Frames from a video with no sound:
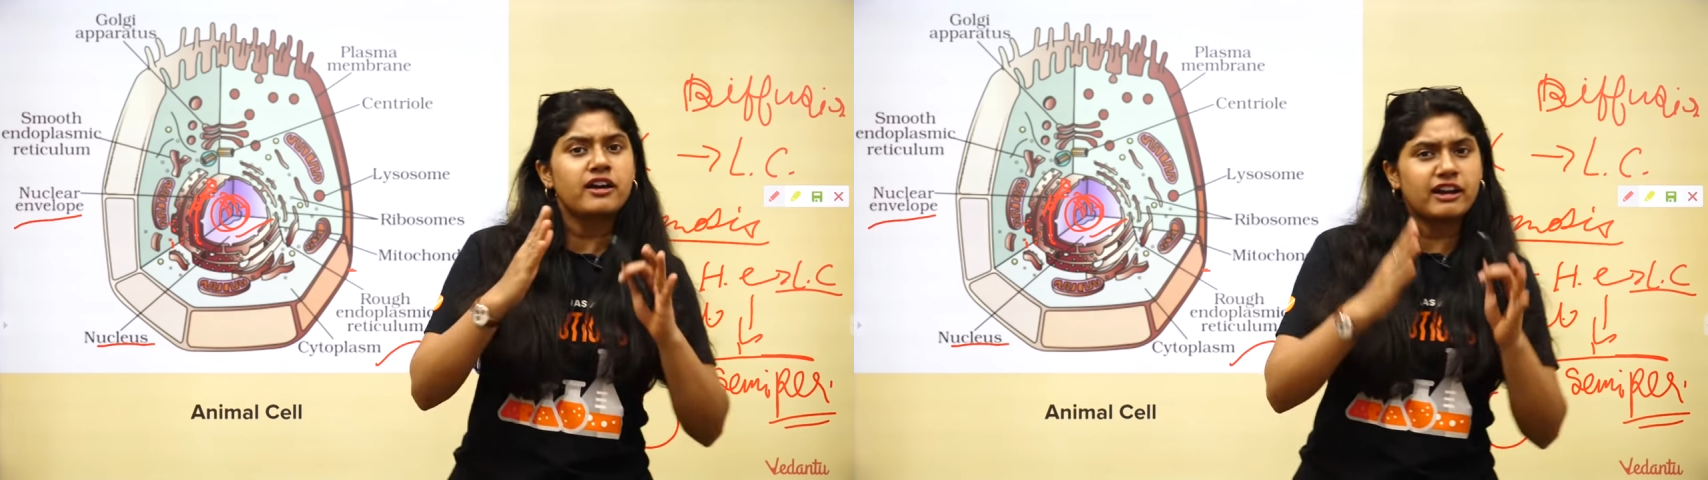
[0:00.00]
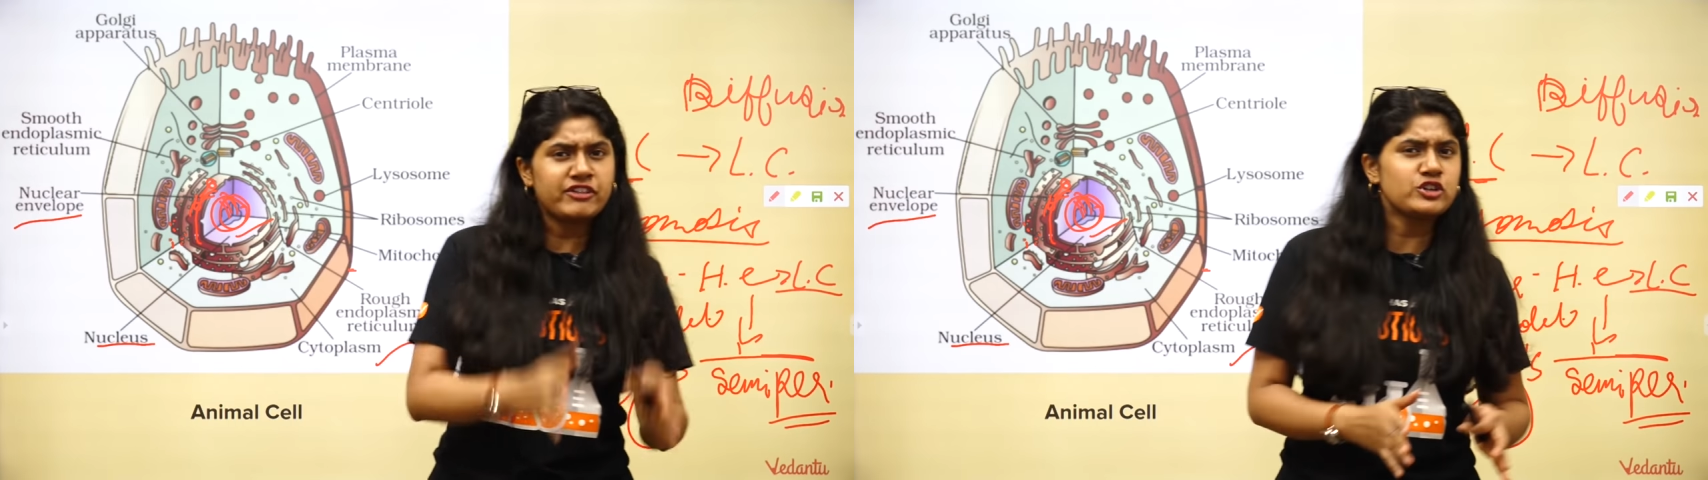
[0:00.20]

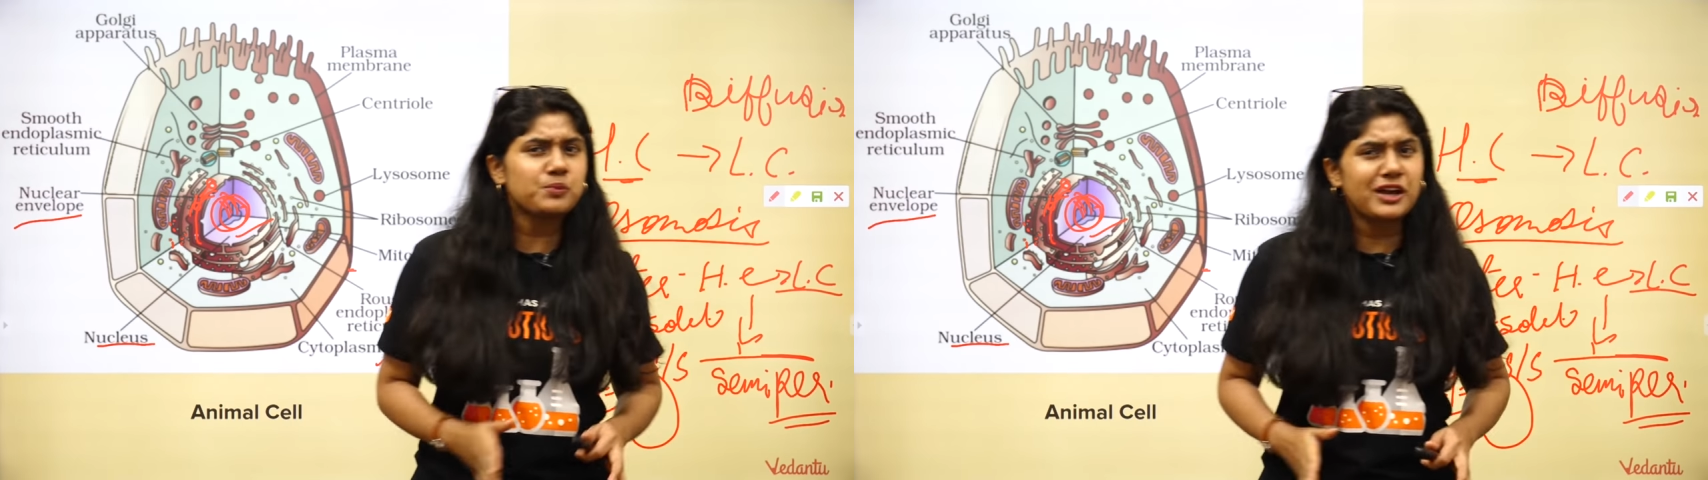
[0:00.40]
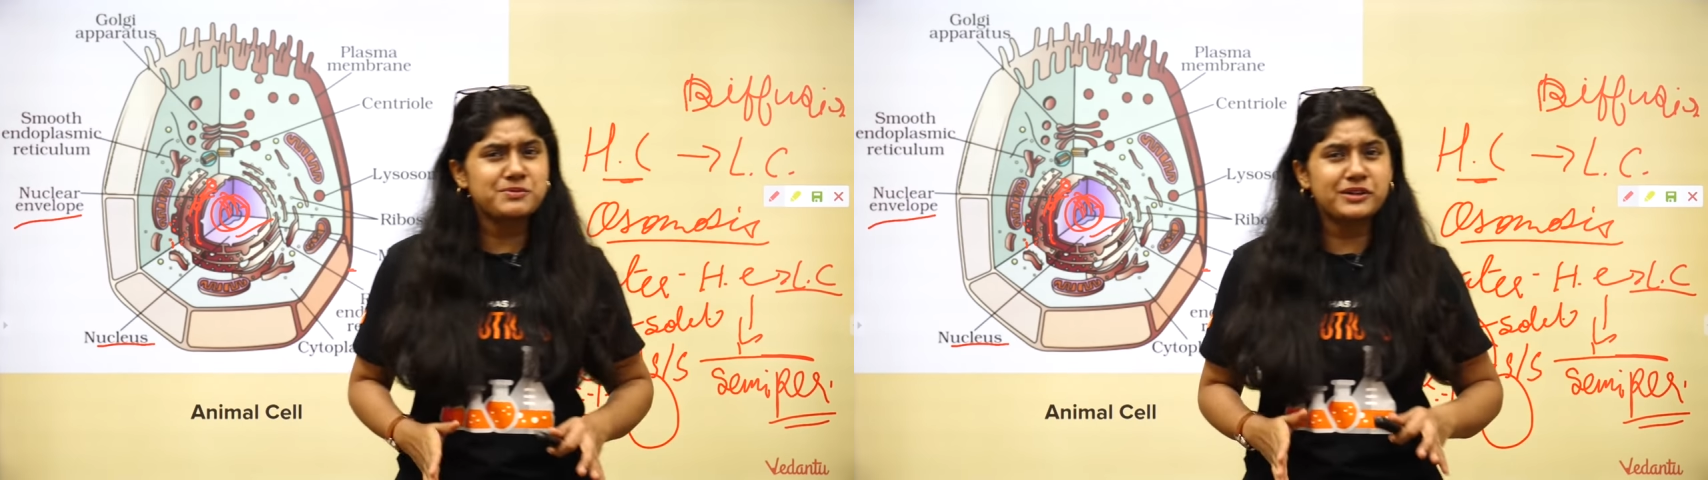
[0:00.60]
rough
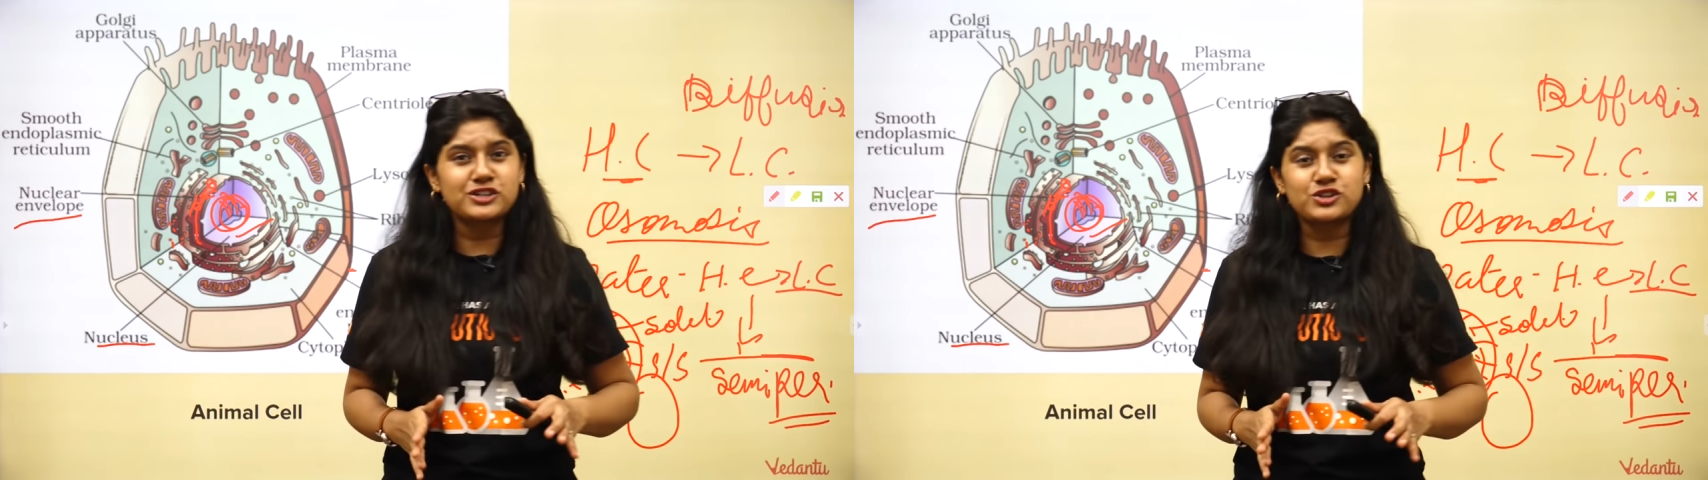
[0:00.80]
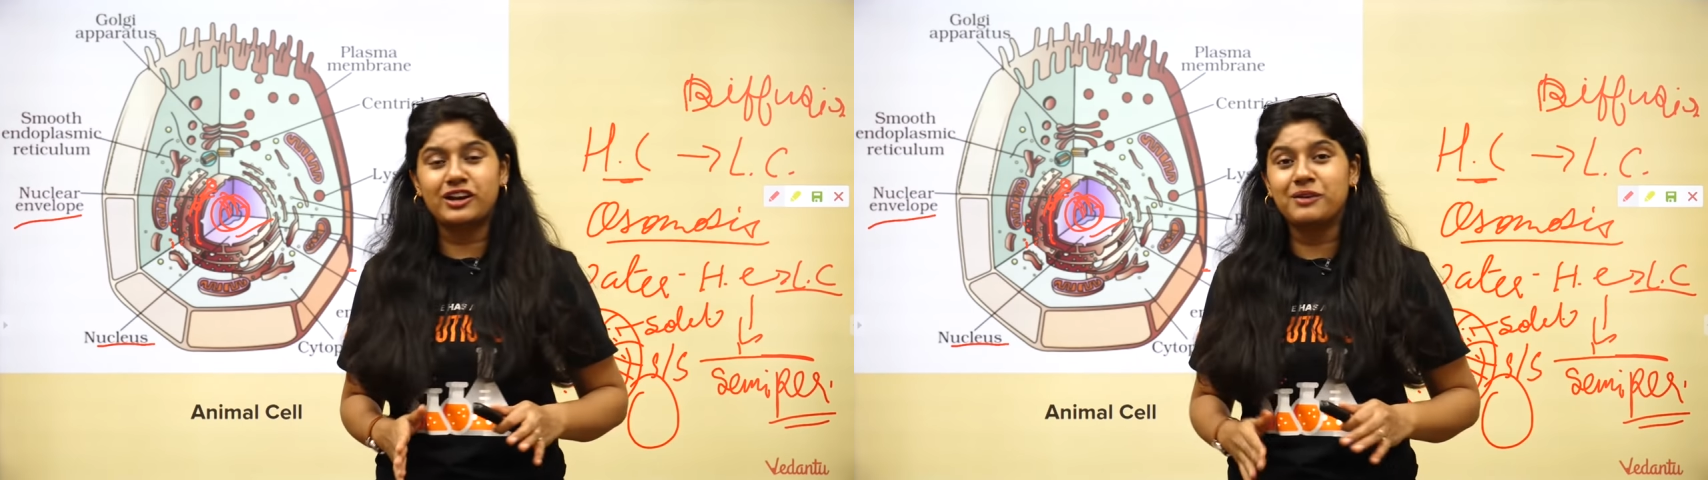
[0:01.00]
endoplasmic
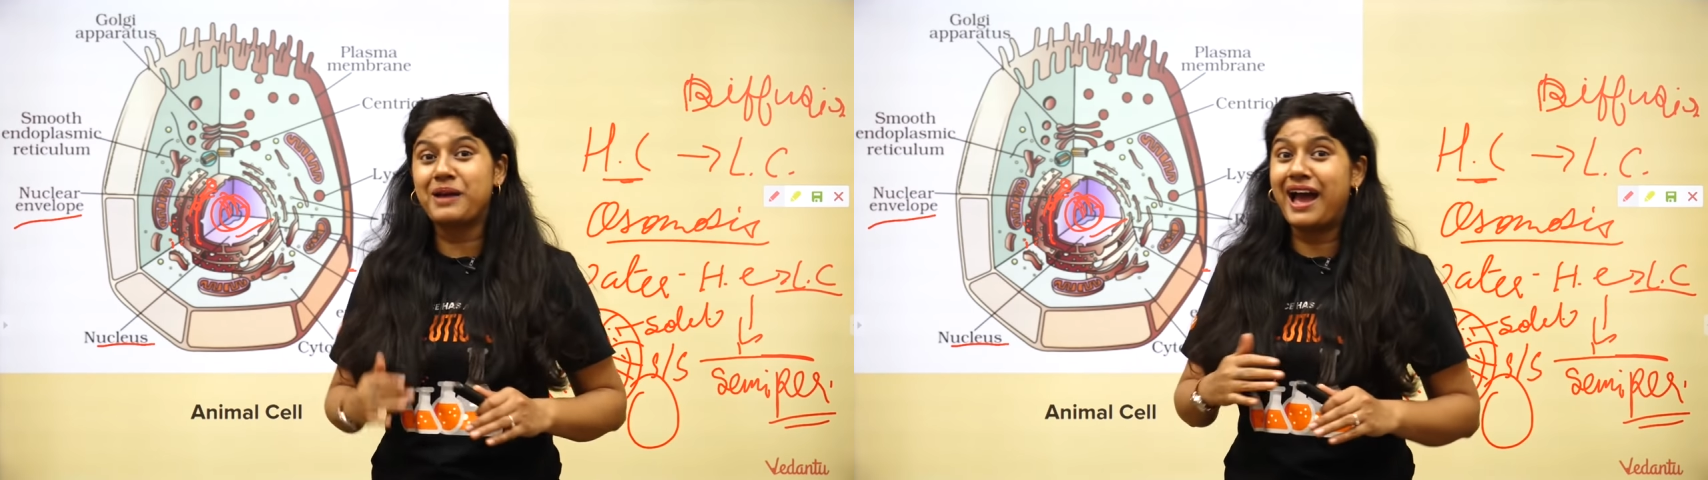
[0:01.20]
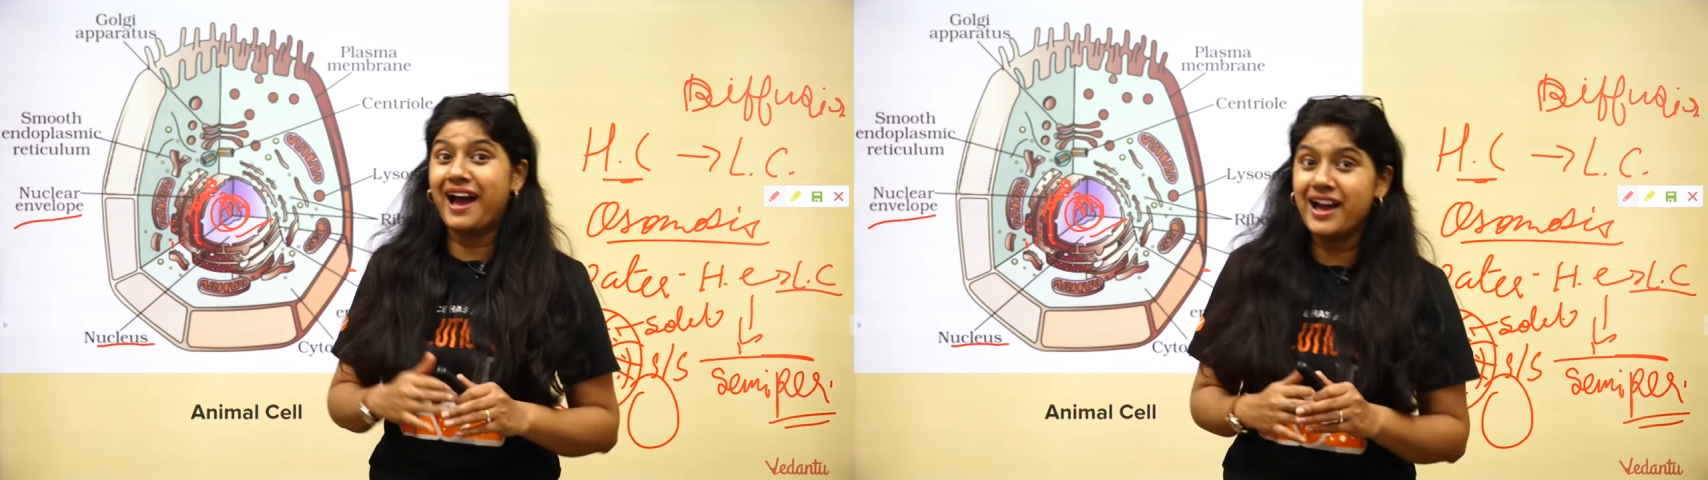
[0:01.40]

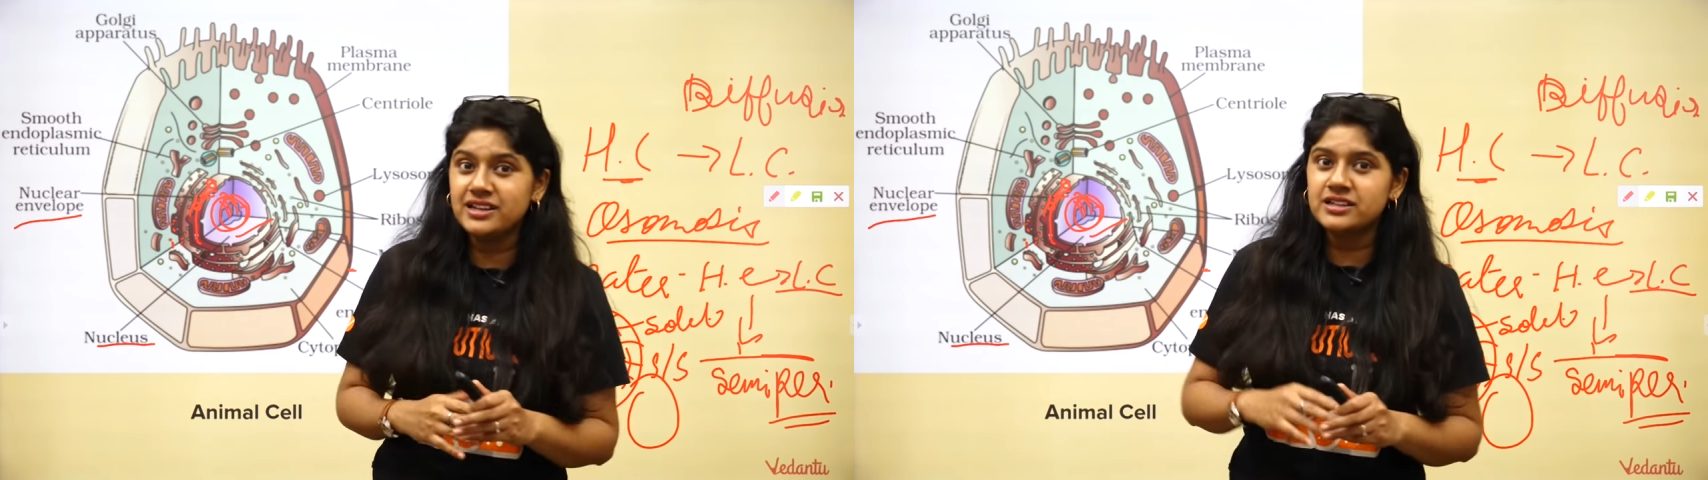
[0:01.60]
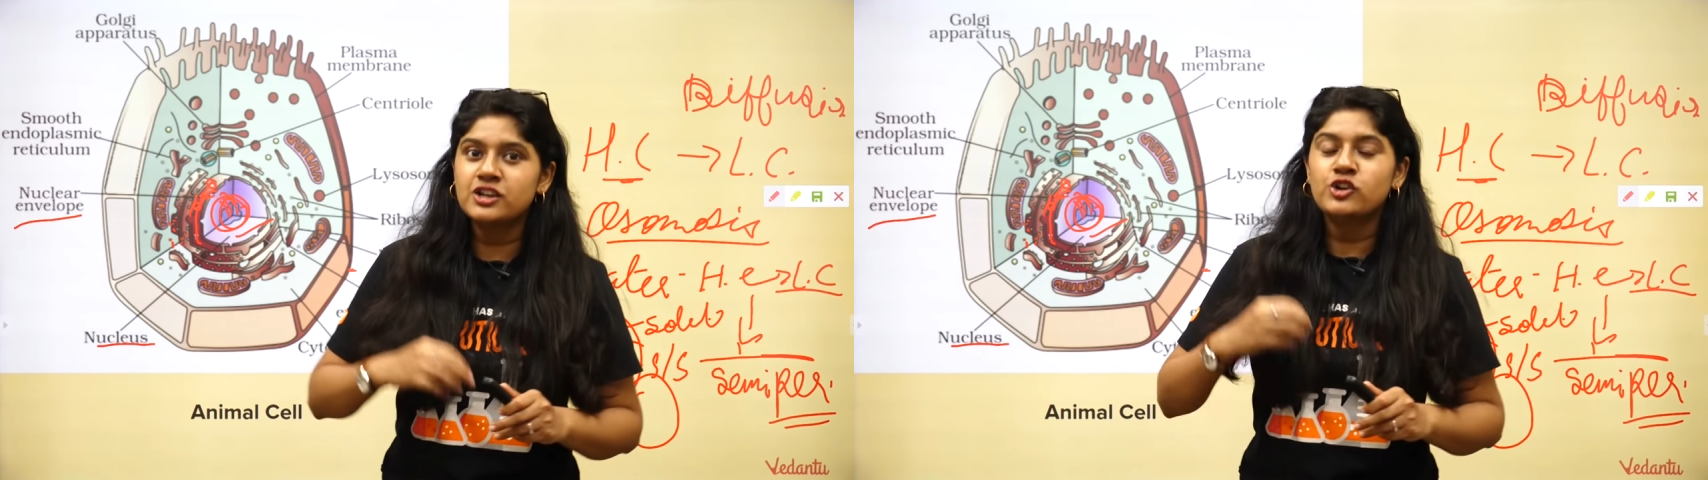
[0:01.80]
reticulum
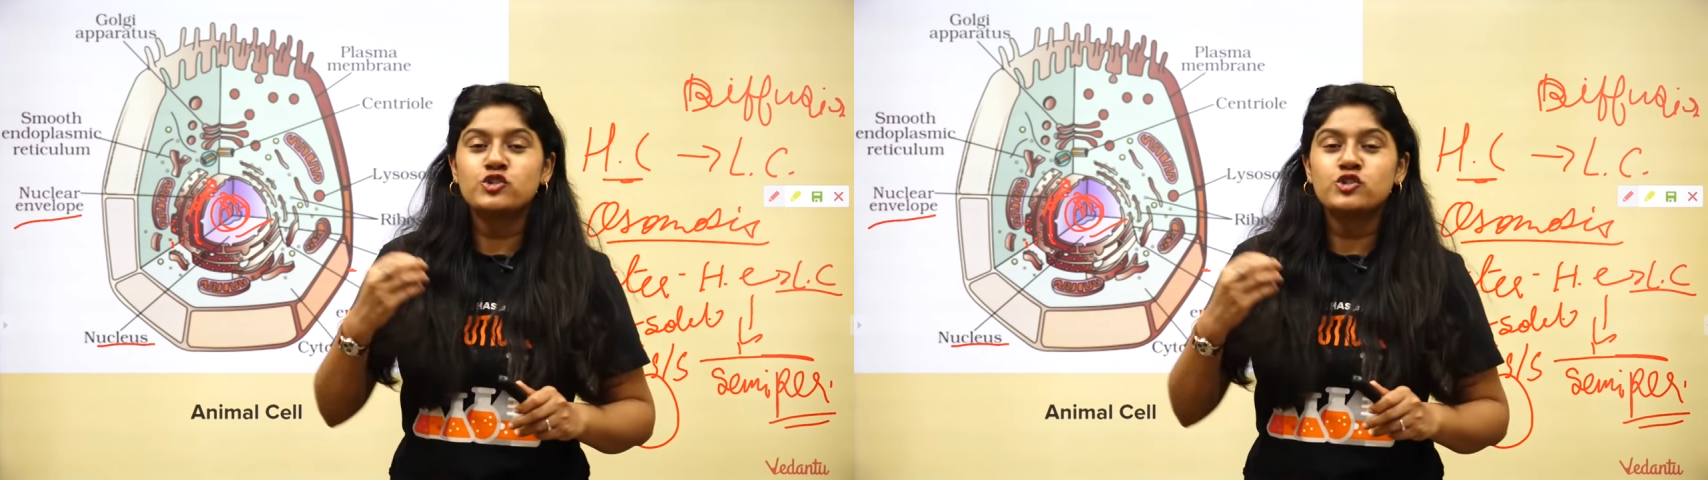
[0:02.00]
and